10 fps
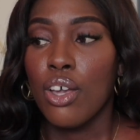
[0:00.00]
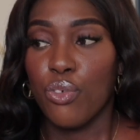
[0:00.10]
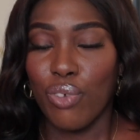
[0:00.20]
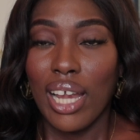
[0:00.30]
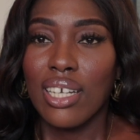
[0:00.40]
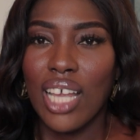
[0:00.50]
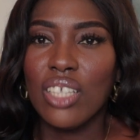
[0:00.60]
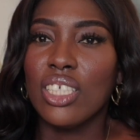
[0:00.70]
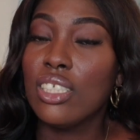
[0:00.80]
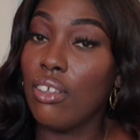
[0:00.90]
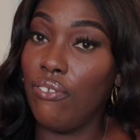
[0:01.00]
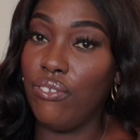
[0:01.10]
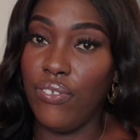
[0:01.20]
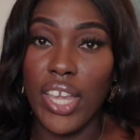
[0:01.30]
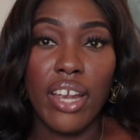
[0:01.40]
Right now, this is a
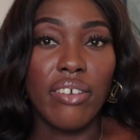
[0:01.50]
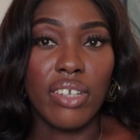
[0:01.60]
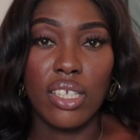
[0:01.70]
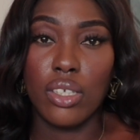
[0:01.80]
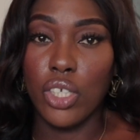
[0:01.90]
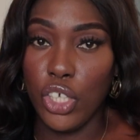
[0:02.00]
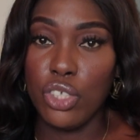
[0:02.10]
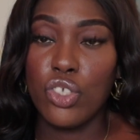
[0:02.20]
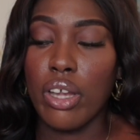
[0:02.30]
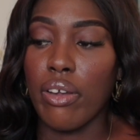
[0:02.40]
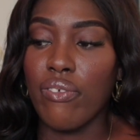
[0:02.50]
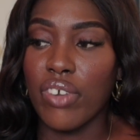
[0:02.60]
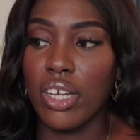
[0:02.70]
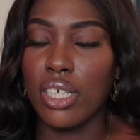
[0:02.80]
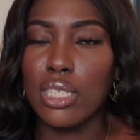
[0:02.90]
very good cherry
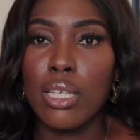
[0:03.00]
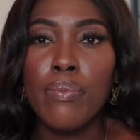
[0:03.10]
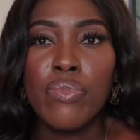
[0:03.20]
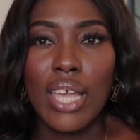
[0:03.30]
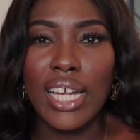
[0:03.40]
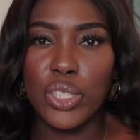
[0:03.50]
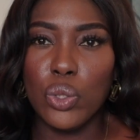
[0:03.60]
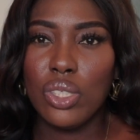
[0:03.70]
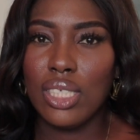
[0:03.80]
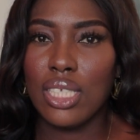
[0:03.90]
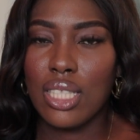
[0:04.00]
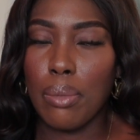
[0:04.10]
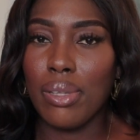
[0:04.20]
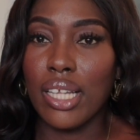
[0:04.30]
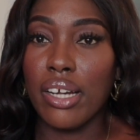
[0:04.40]
fragrance. I do see the
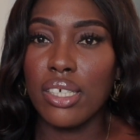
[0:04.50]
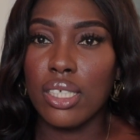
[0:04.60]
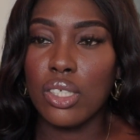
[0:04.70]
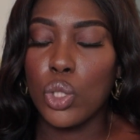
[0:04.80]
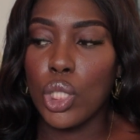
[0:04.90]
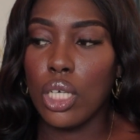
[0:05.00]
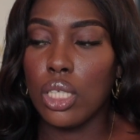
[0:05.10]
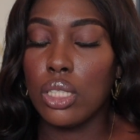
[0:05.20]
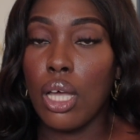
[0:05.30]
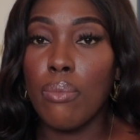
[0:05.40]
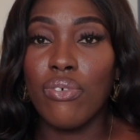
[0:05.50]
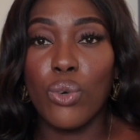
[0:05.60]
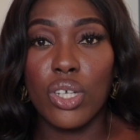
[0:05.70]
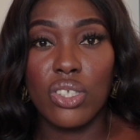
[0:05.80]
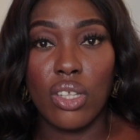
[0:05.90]
similarities to Tom
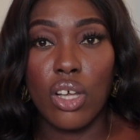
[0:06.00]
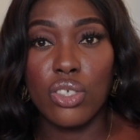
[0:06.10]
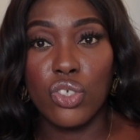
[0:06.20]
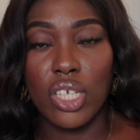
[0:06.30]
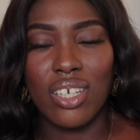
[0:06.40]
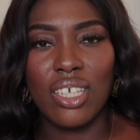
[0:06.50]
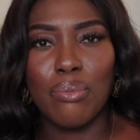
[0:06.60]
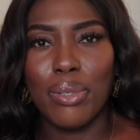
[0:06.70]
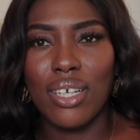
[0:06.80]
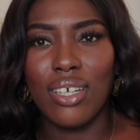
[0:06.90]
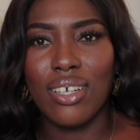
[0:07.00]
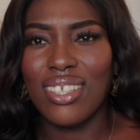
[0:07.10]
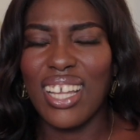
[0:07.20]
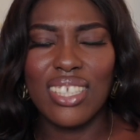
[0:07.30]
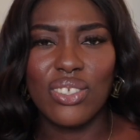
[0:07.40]
Ford's Lost Cherry, but
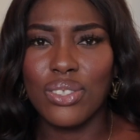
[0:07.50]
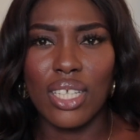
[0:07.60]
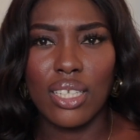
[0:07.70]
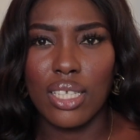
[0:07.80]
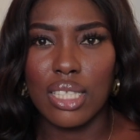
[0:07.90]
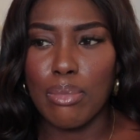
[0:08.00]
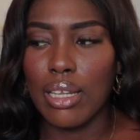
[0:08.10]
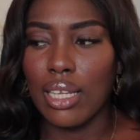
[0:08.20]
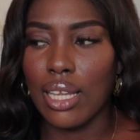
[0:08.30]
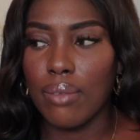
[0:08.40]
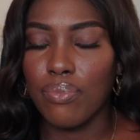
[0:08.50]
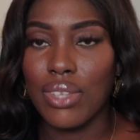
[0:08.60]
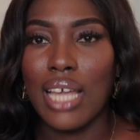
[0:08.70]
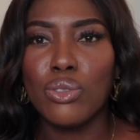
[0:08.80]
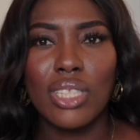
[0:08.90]
I don't think they smell,
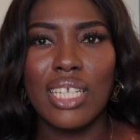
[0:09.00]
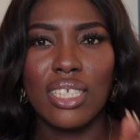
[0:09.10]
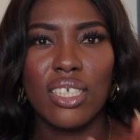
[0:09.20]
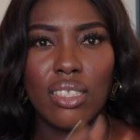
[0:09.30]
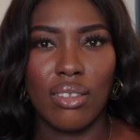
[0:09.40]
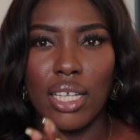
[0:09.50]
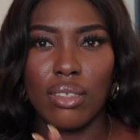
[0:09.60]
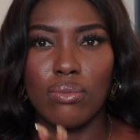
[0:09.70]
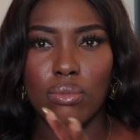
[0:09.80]
I don't think they're like